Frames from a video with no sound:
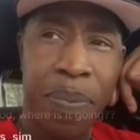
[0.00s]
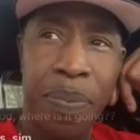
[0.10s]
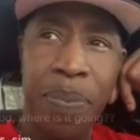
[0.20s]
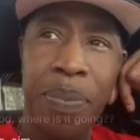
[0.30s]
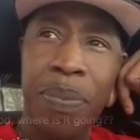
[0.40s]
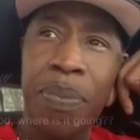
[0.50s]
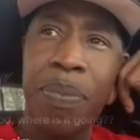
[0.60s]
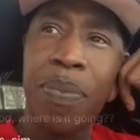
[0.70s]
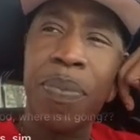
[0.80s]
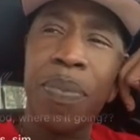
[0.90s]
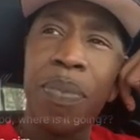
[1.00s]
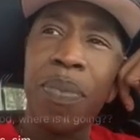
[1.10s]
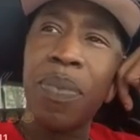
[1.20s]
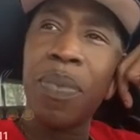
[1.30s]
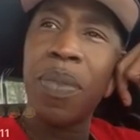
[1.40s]

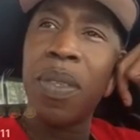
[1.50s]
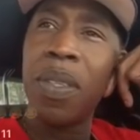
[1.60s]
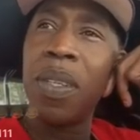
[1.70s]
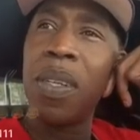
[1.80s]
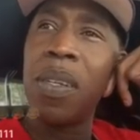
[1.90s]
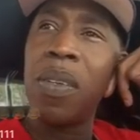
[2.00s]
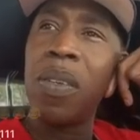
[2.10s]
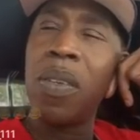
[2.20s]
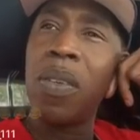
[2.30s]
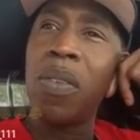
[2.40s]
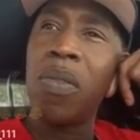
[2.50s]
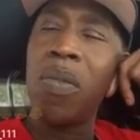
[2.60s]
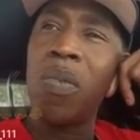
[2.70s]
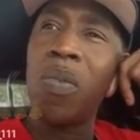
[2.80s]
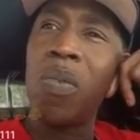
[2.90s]

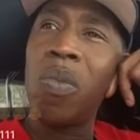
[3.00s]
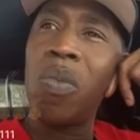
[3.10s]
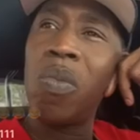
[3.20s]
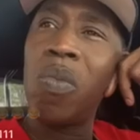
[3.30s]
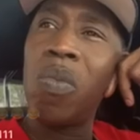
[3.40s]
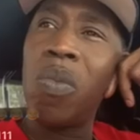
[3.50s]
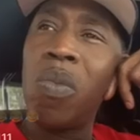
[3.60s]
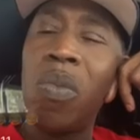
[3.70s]
(silence)